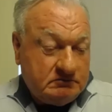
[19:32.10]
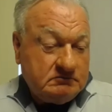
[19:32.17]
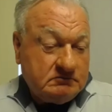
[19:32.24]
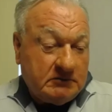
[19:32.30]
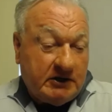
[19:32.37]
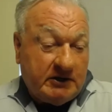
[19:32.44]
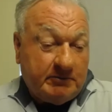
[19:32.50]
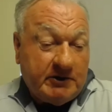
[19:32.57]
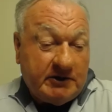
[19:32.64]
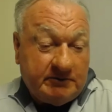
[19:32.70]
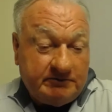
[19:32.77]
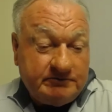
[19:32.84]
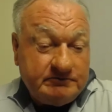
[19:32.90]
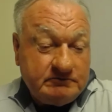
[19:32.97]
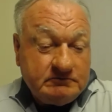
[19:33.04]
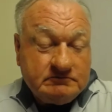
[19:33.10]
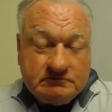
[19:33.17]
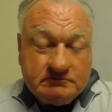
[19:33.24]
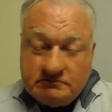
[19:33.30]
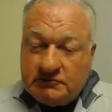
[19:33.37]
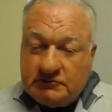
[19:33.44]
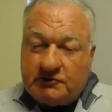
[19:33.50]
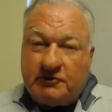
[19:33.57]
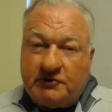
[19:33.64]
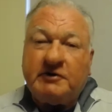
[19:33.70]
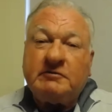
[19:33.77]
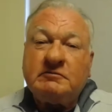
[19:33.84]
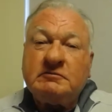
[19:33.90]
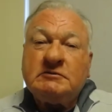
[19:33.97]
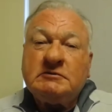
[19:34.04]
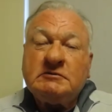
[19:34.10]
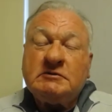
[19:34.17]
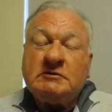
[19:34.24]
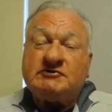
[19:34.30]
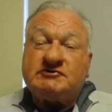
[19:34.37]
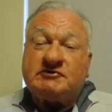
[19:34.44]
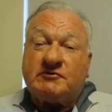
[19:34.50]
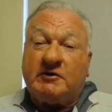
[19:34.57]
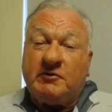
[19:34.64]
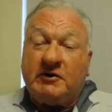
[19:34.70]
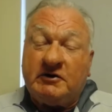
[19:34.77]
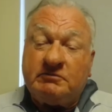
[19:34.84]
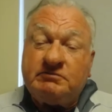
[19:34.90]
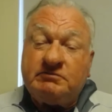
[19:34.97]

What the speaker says: Amen. That's great. That's a great win.